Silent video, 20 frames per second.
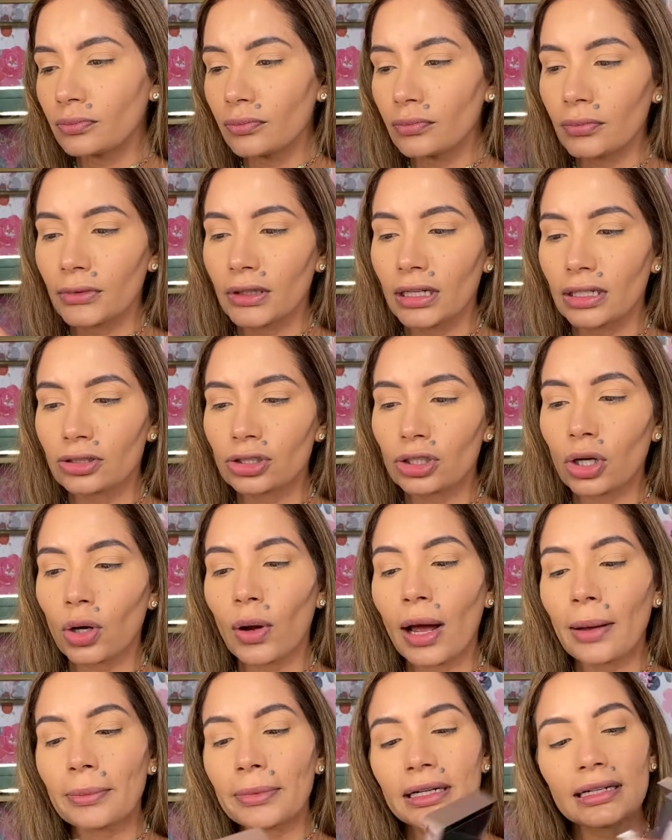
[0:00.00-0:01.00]
So
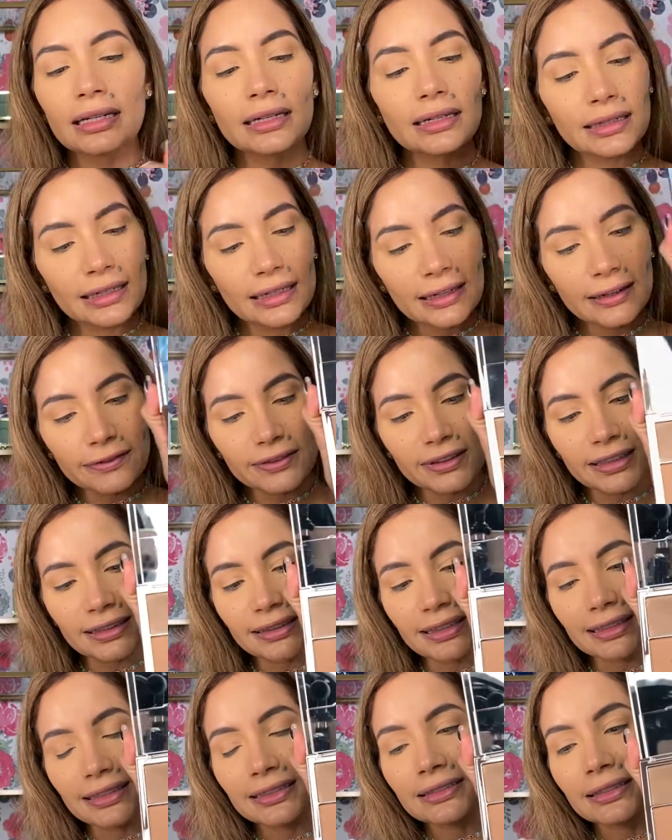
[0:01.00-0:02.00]
I'm gonna lift
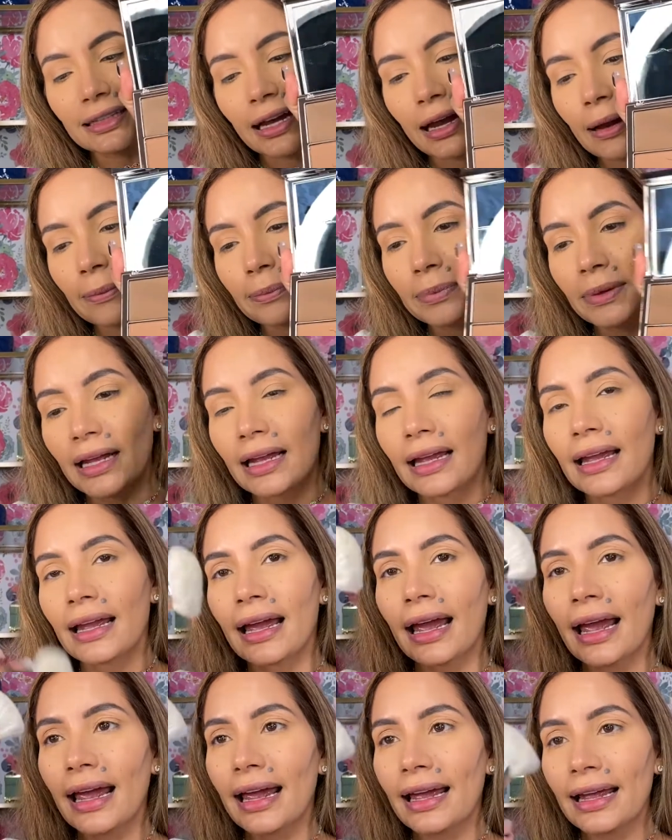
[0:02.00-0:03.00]
this up,
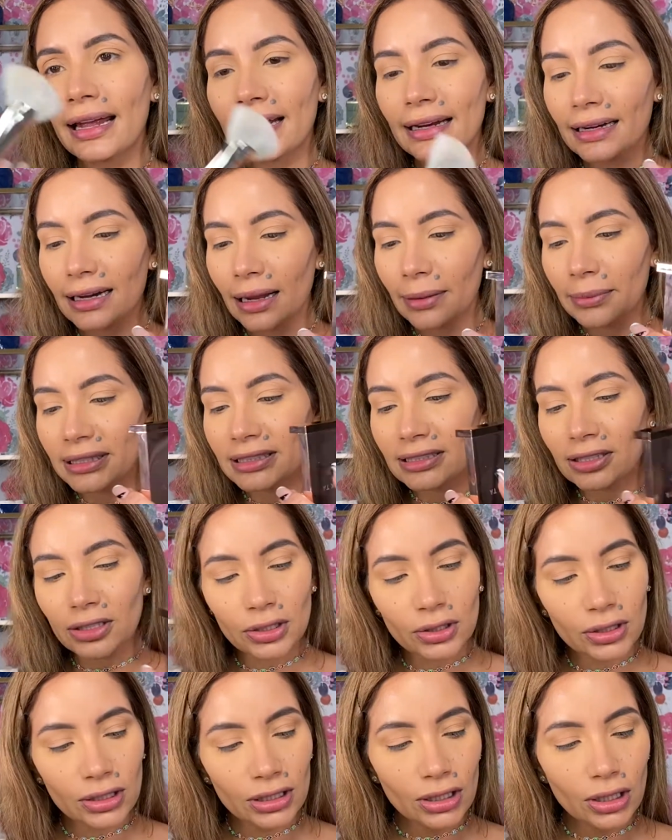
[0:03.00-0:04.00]
and let me tell
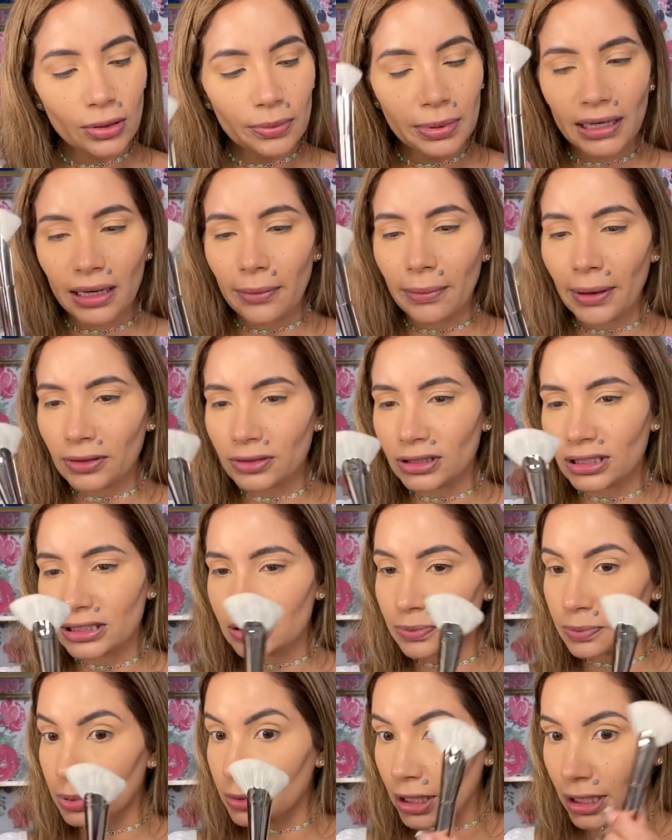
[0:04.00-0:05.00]
you a little bit about this
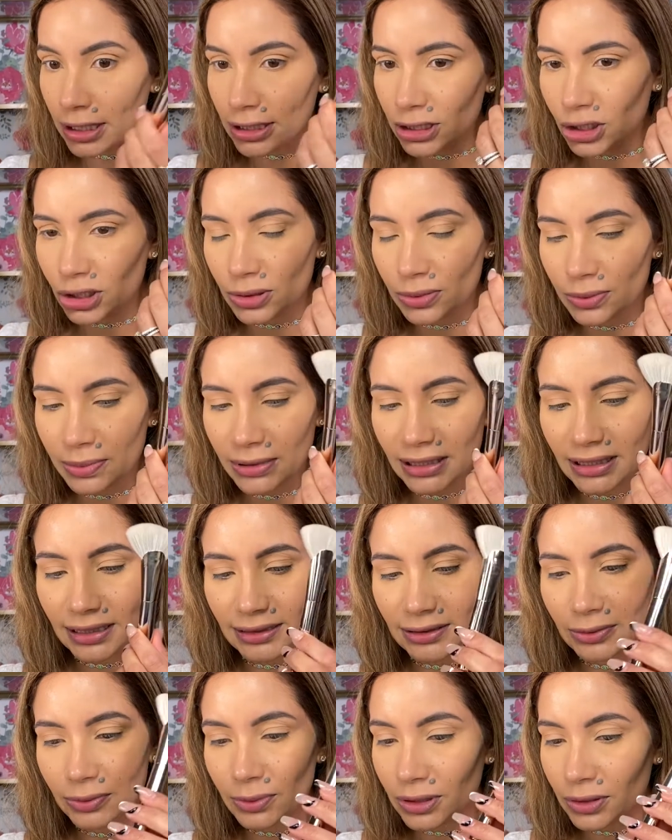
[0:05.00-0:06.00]
brush,
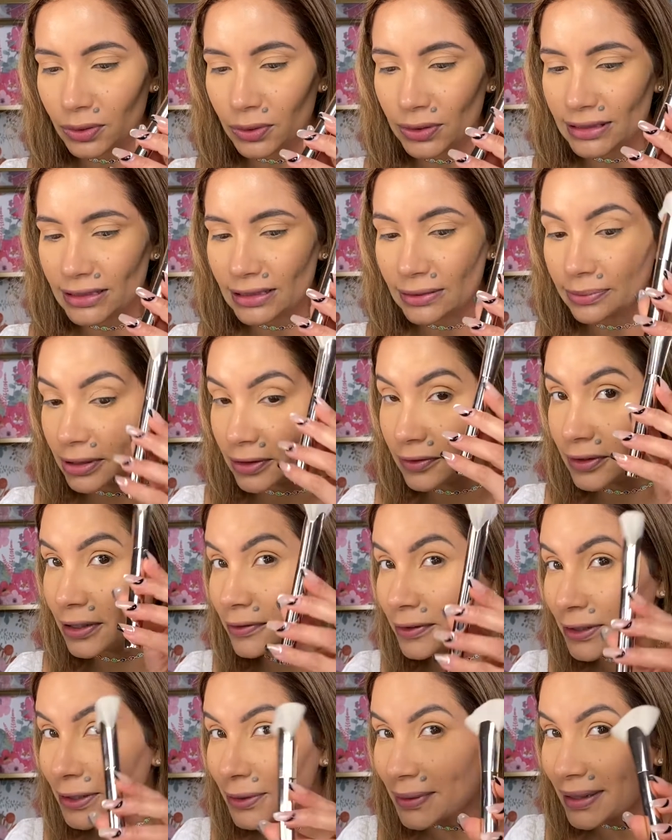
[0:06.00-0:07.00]
because we're going to be
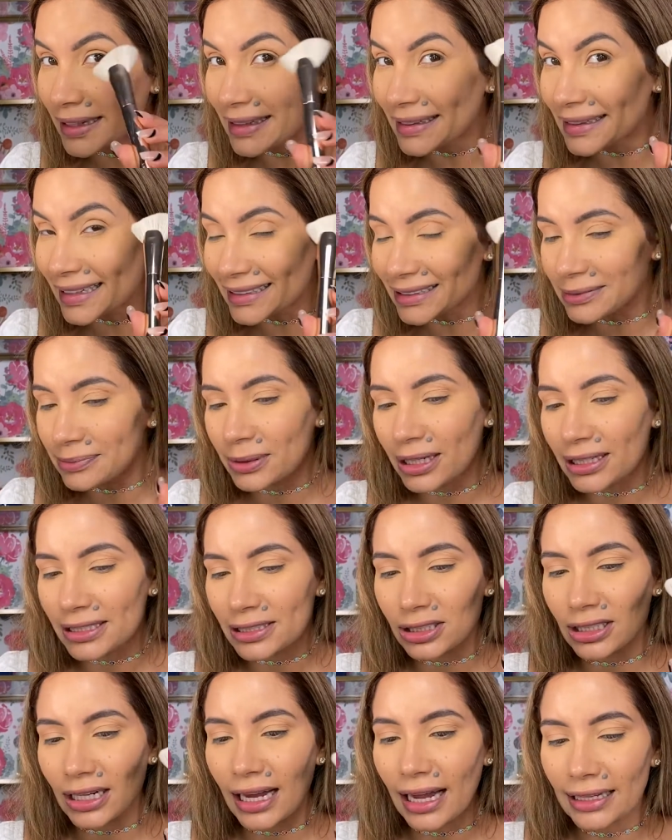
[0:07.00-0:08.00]
reviewing this
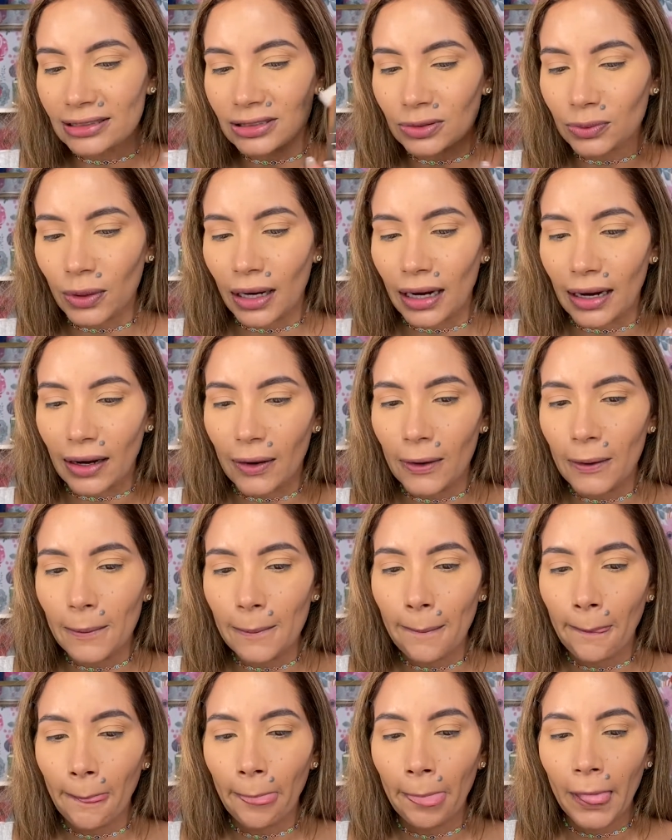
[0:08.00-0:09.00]
brush as well.
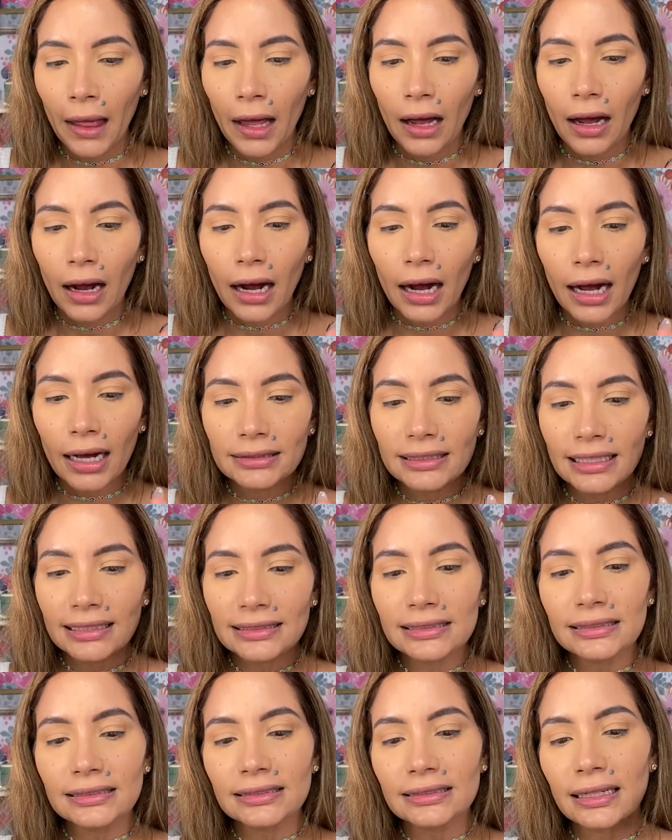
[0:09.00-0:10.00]
This
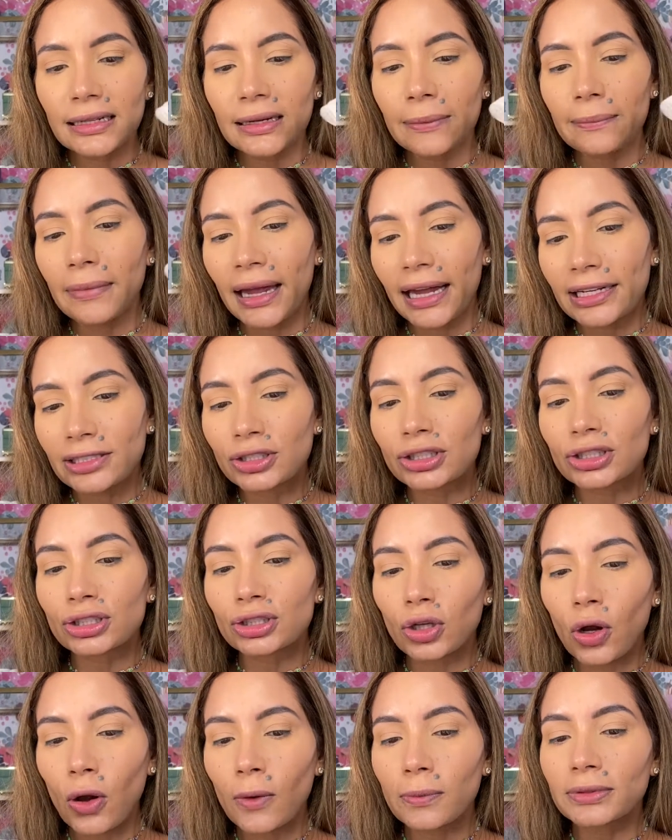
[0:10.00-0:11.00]
is the Major
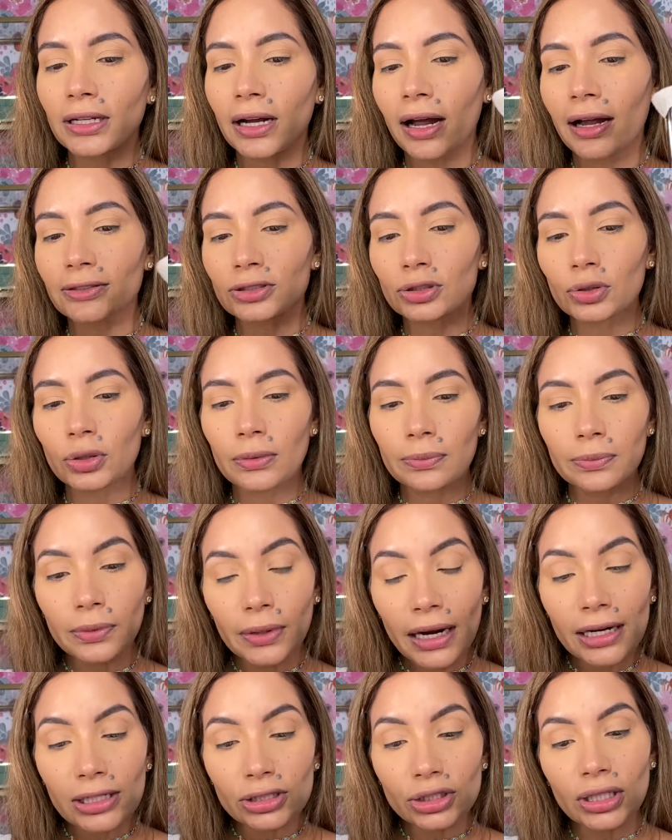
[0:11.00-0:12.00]
Sculpt Contour
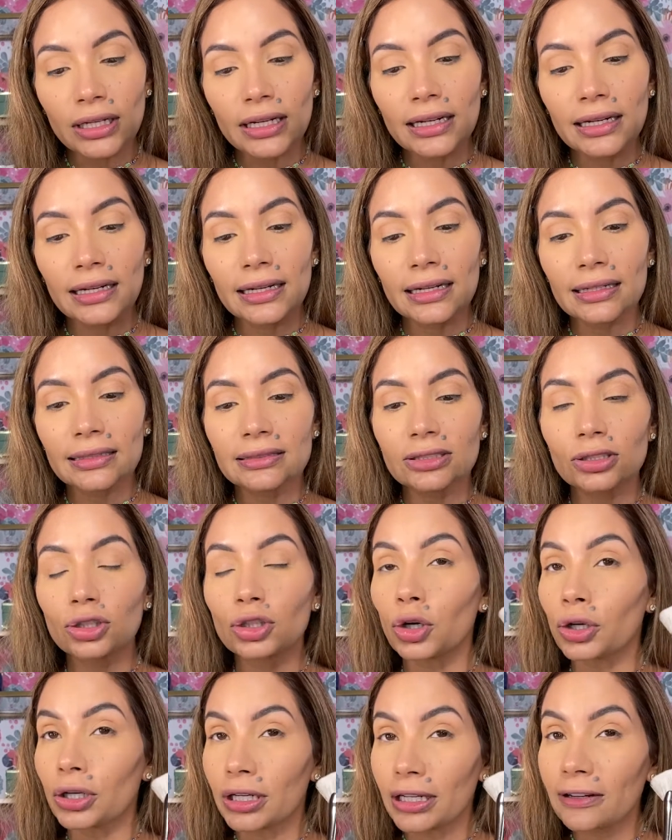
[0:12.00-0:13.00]
Brush. It is
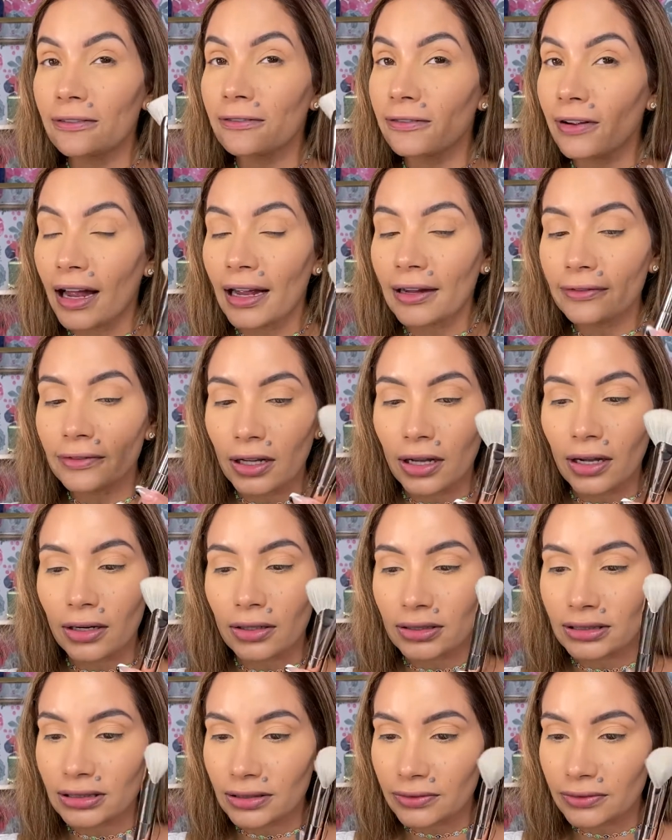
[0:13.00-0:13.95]
$35.